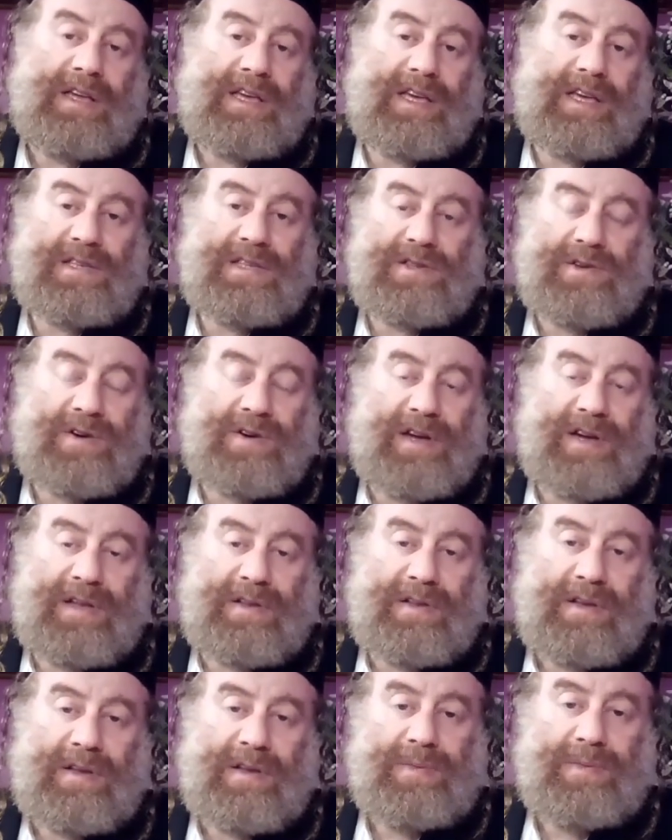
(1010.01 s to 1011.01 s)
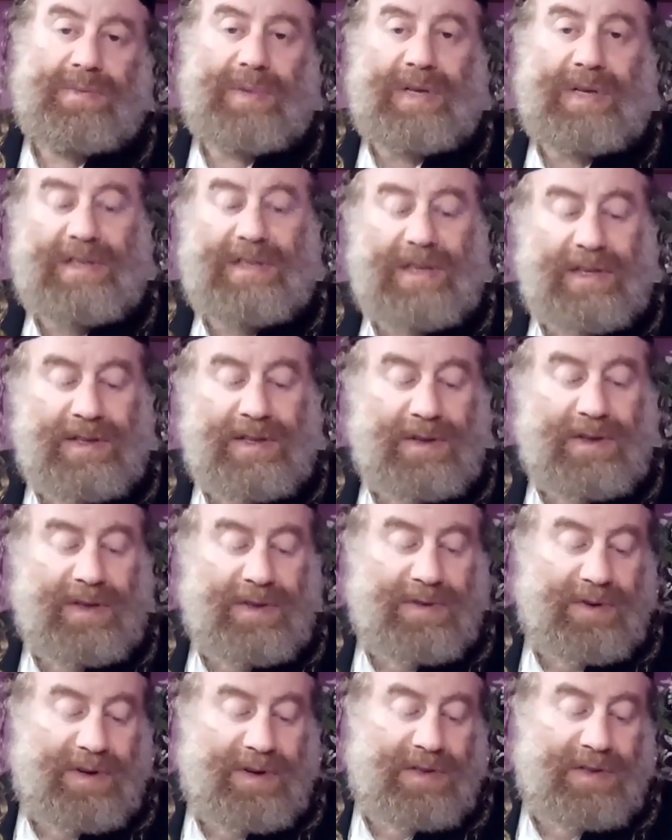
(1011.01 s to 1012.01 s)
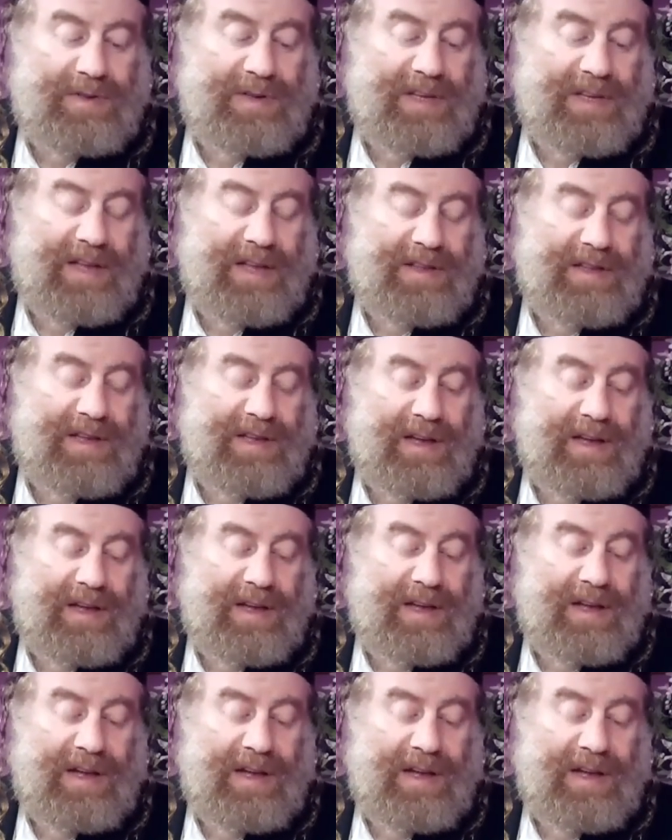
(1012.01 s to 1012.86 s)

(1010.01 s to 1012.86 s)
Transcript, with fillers: He's Kohen, but in, in order to get the